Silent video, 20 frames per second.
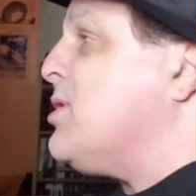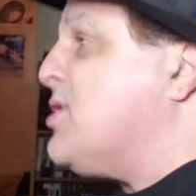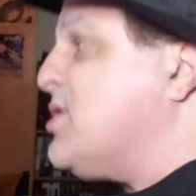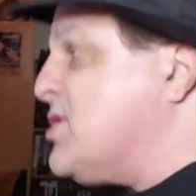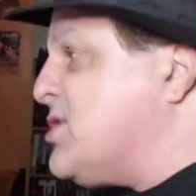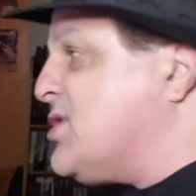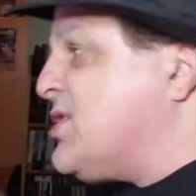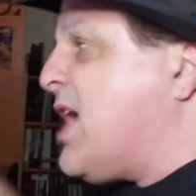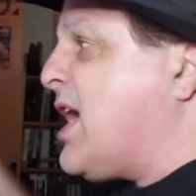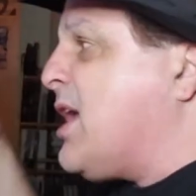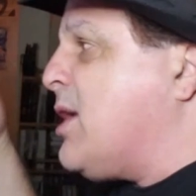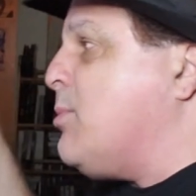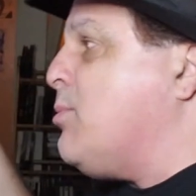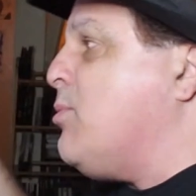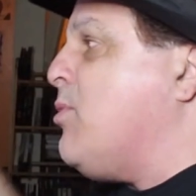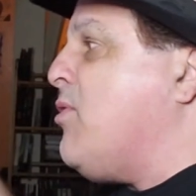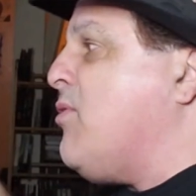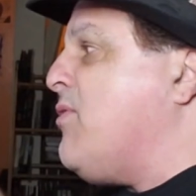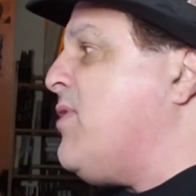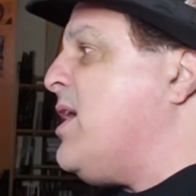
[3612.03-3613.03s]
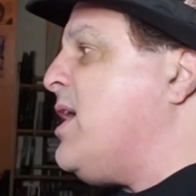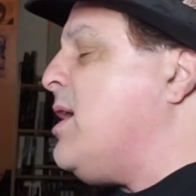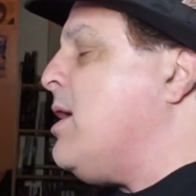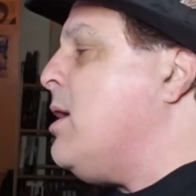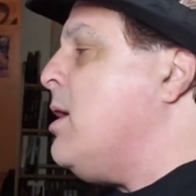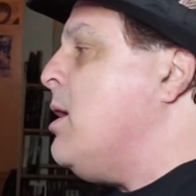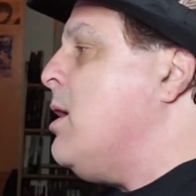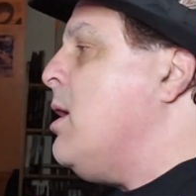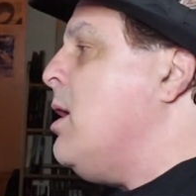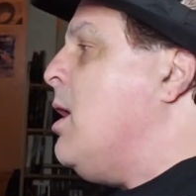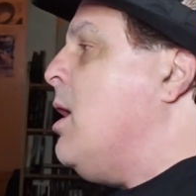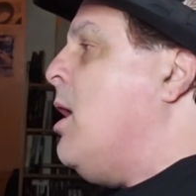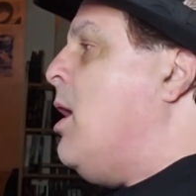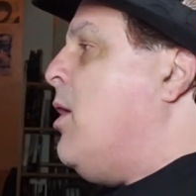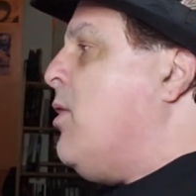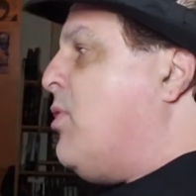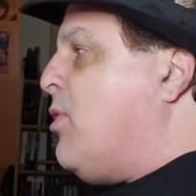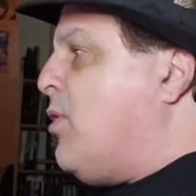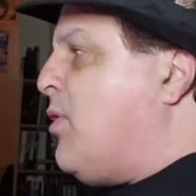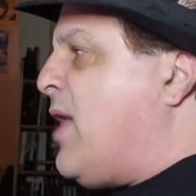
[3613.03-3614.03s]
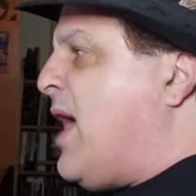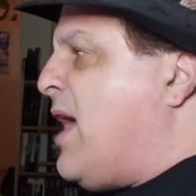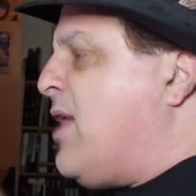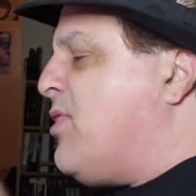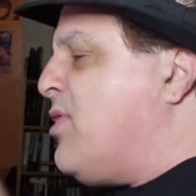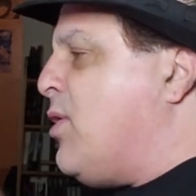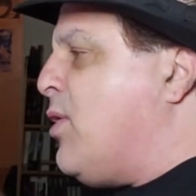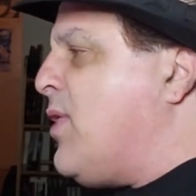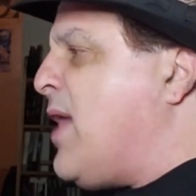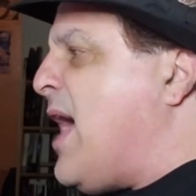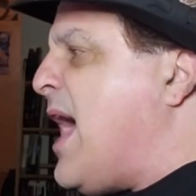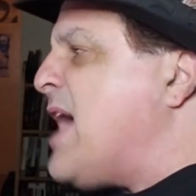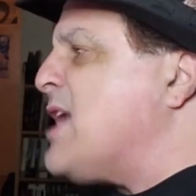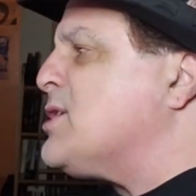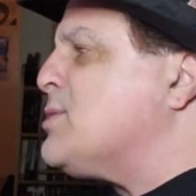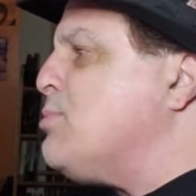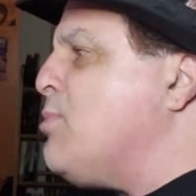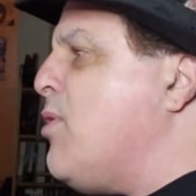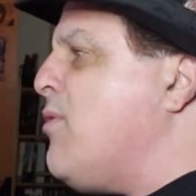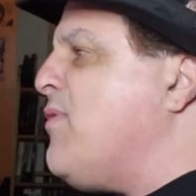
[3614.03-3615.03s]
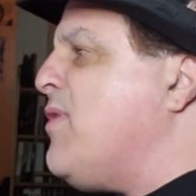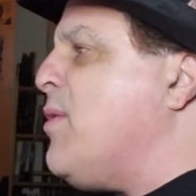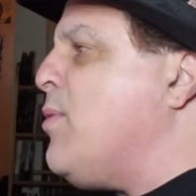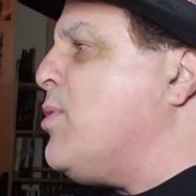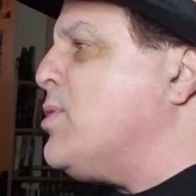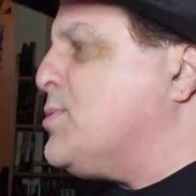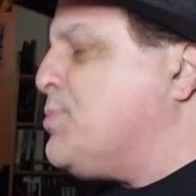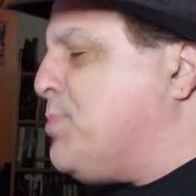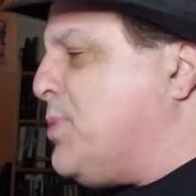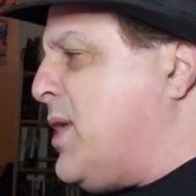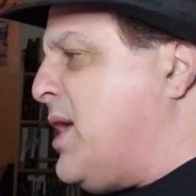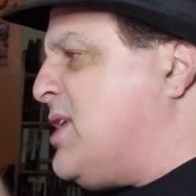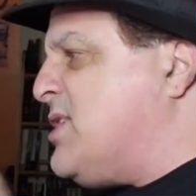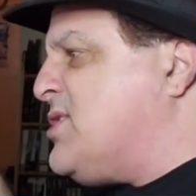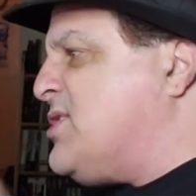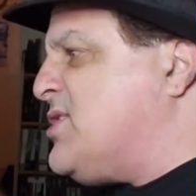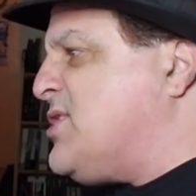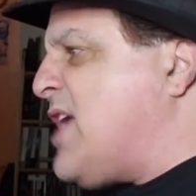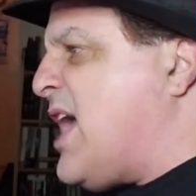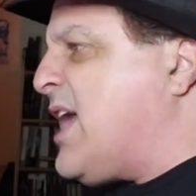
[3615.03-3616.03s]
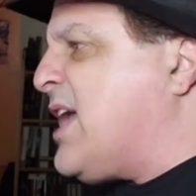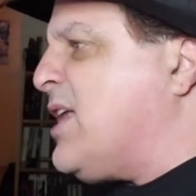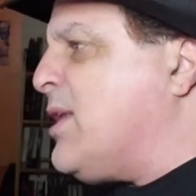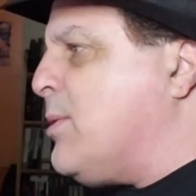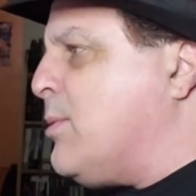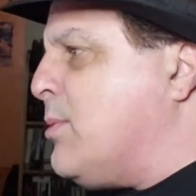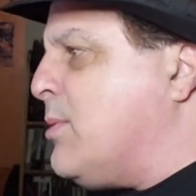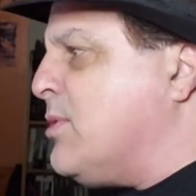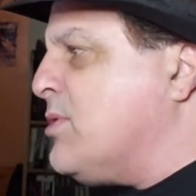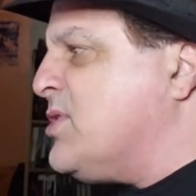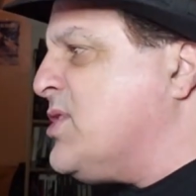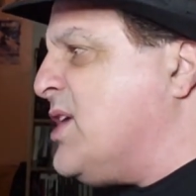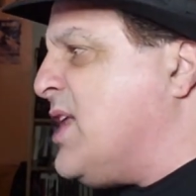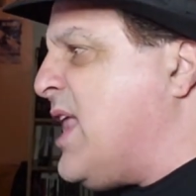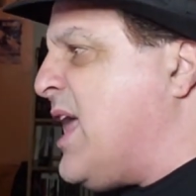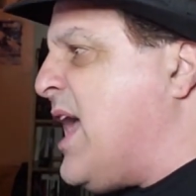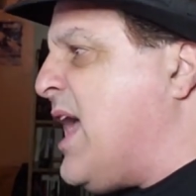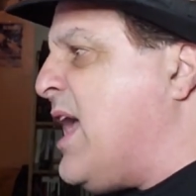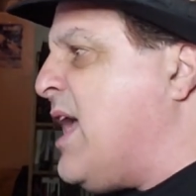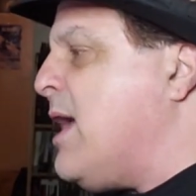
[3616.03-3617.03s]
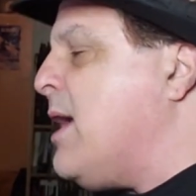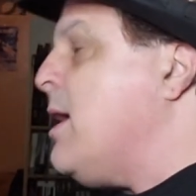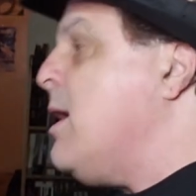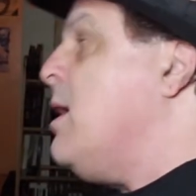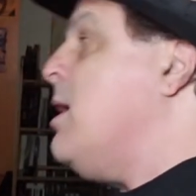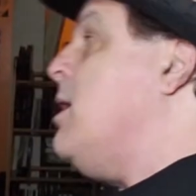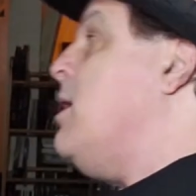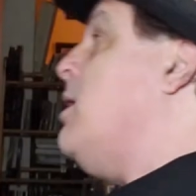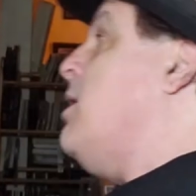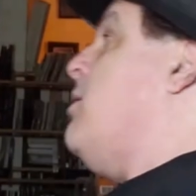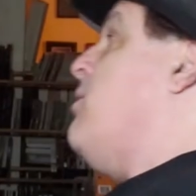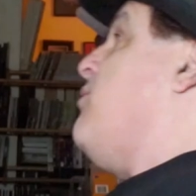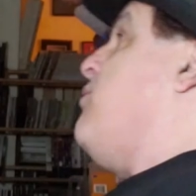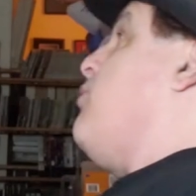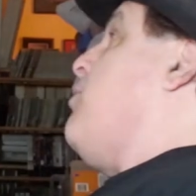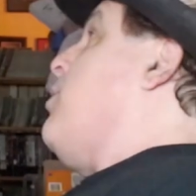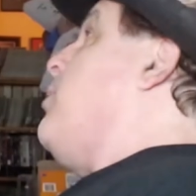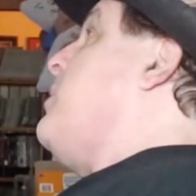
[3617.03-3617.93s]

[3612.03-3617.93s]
the second movie. The last movie was played second today for